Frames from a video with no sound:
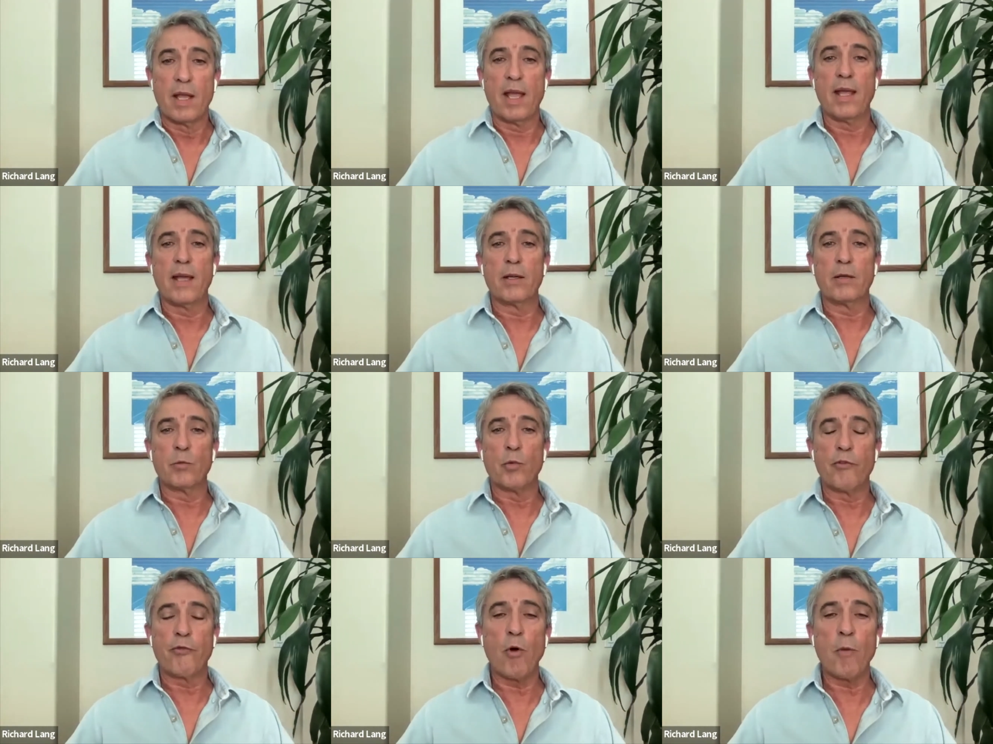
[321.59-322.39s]
And
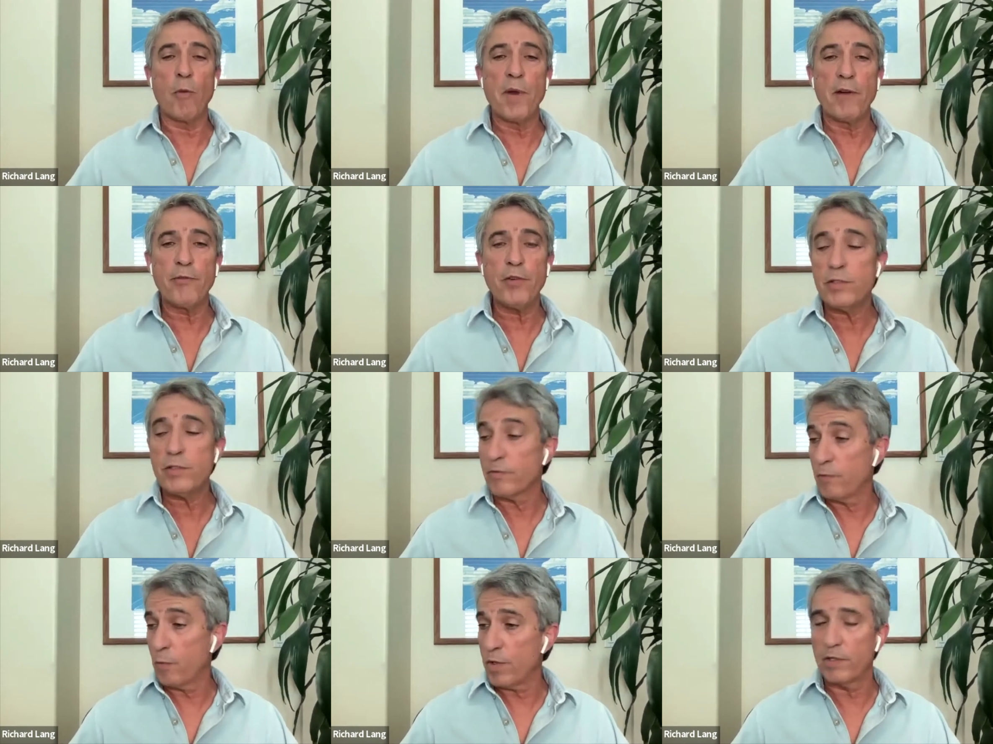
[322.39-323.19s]
reform efforts,
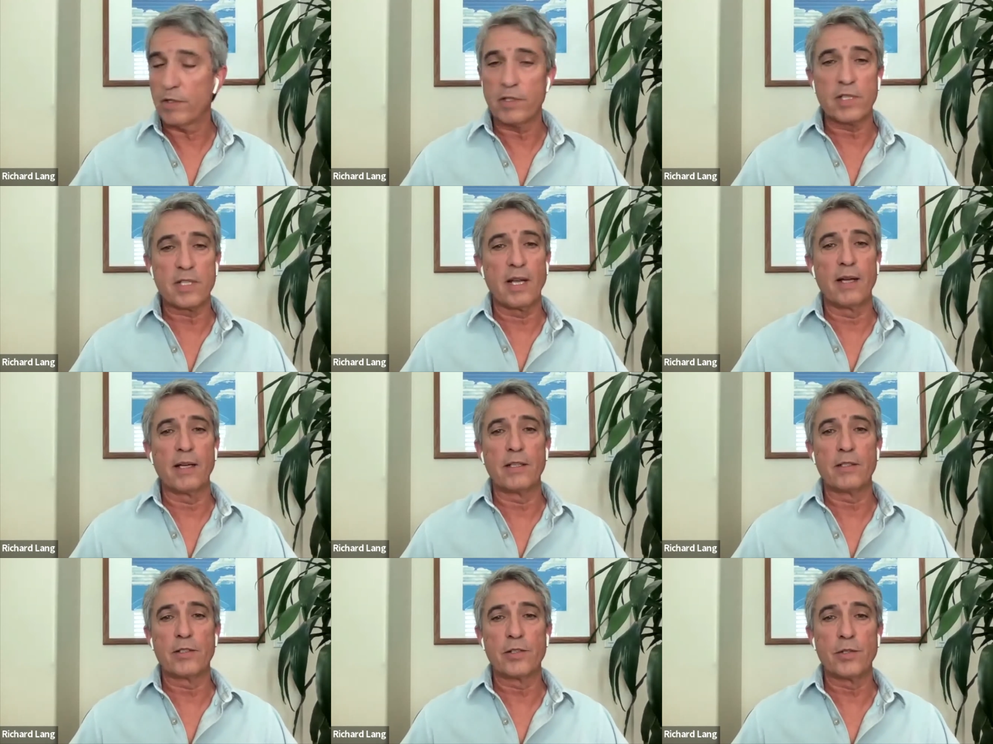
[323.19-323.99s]
of course, are
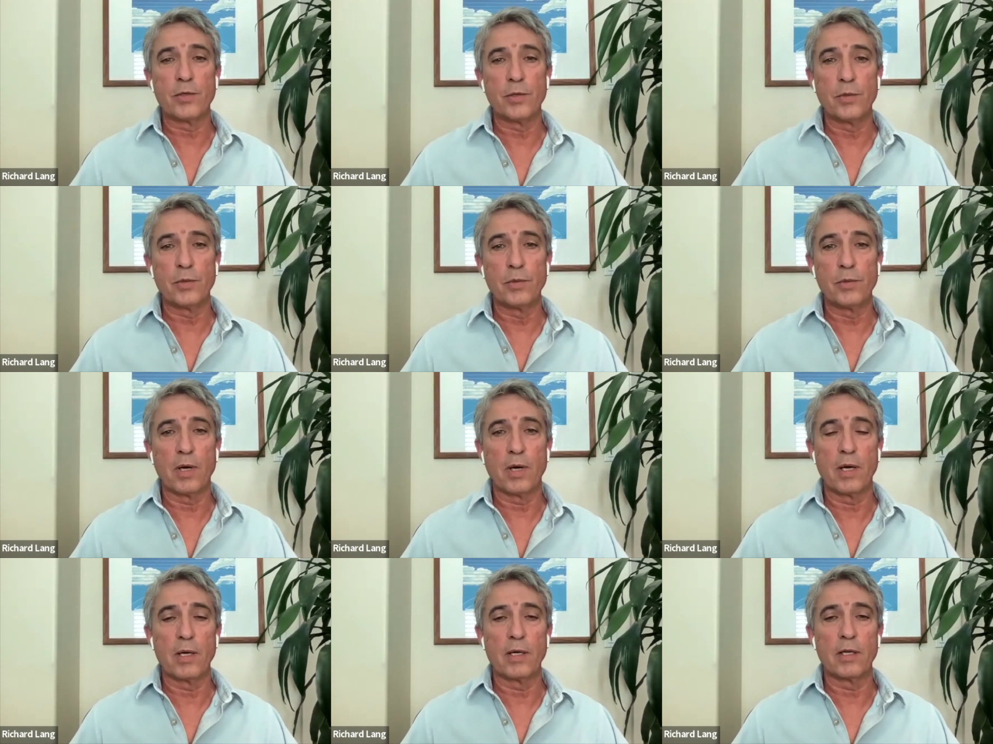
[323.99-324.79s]
designed
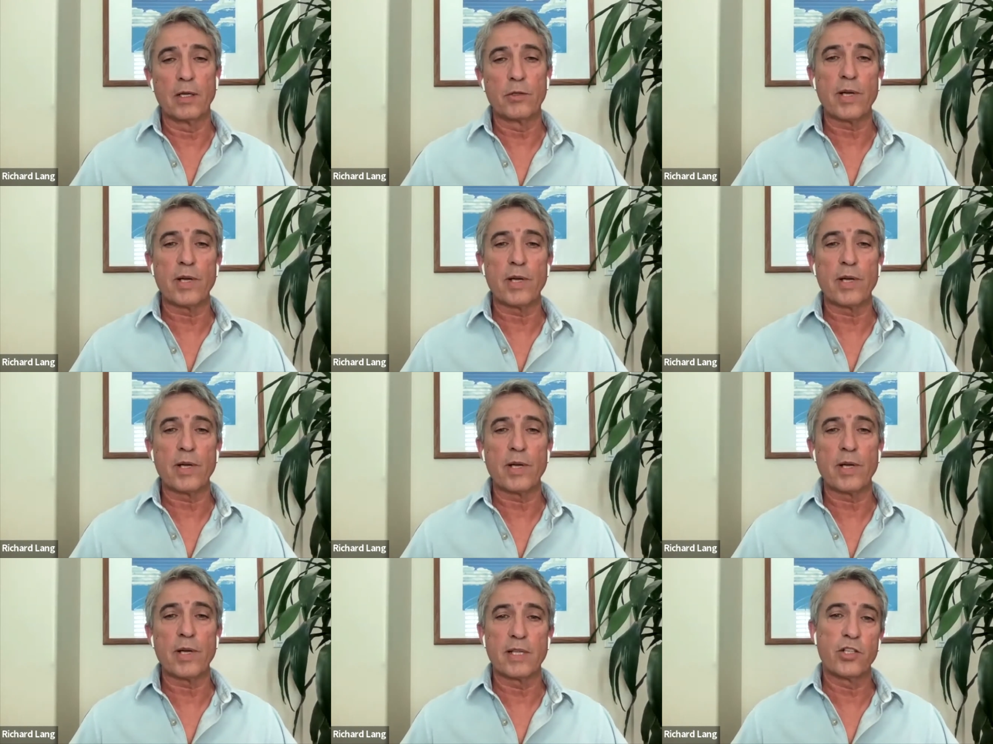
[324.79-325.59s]
to
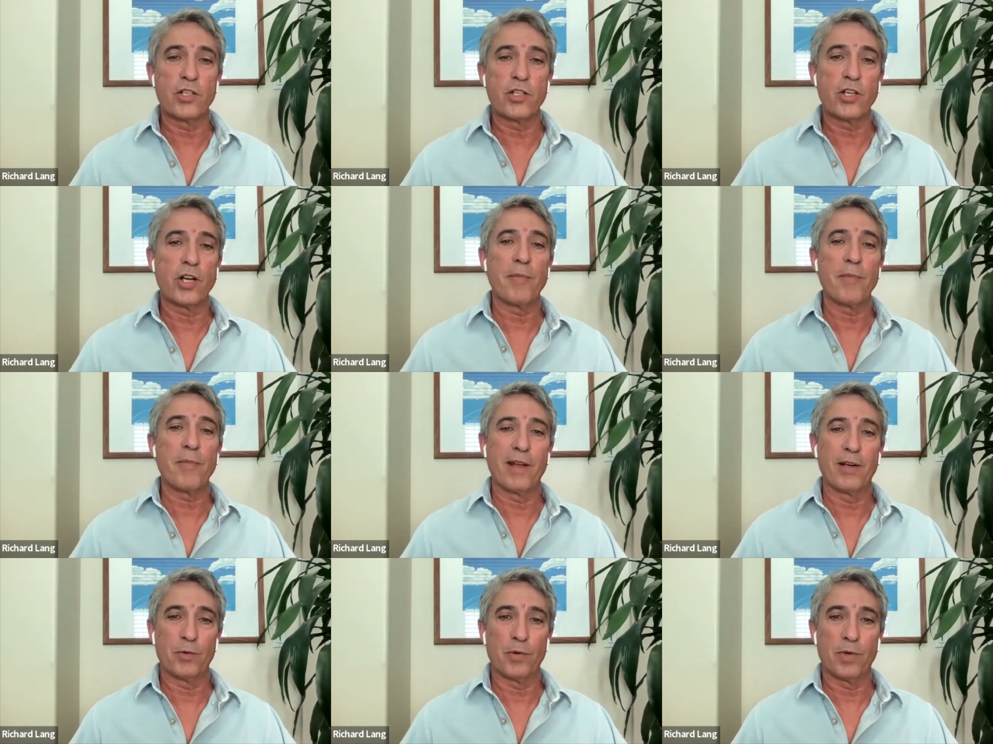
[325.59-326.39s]
address things like
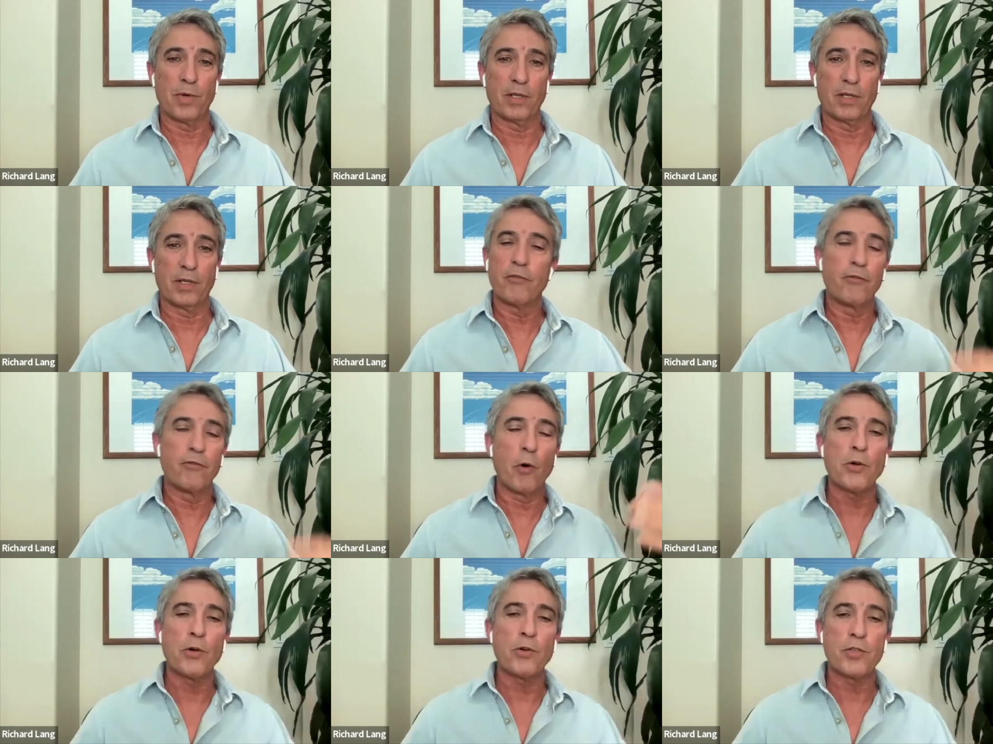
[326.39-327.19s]
gerrymandering,
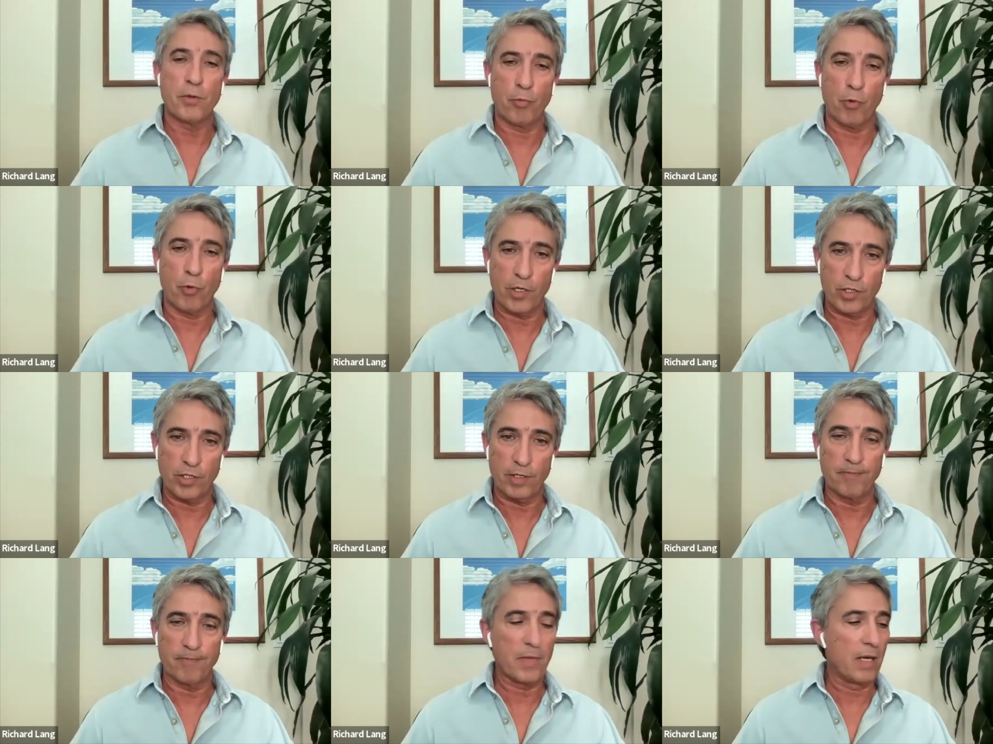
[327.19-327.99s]
voter
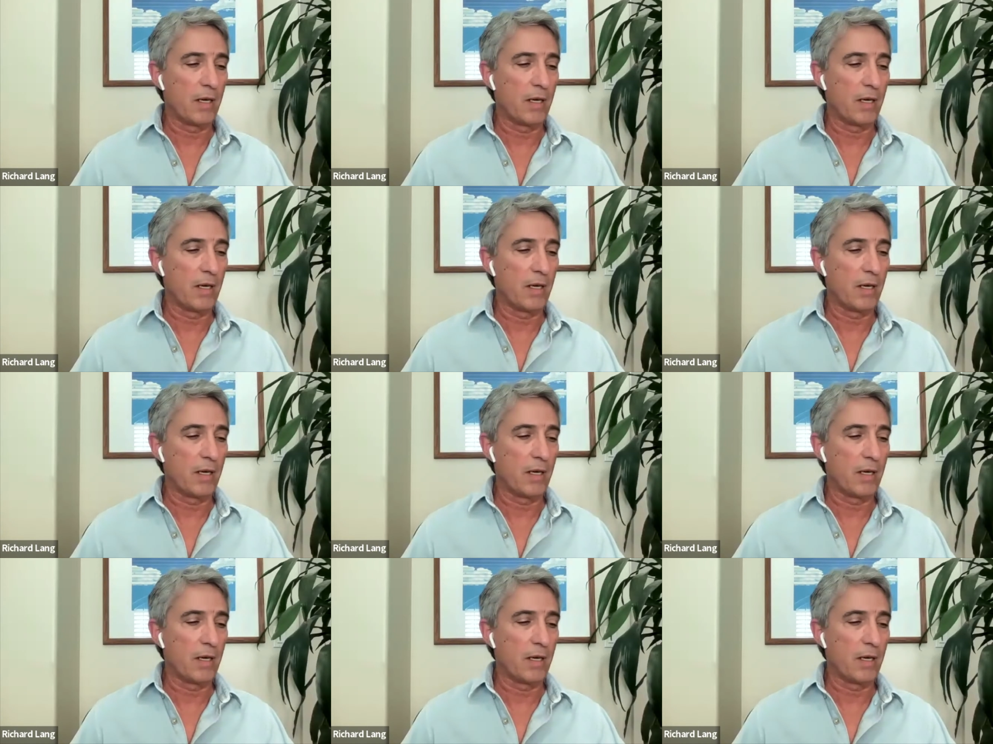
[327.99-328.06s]
suppression.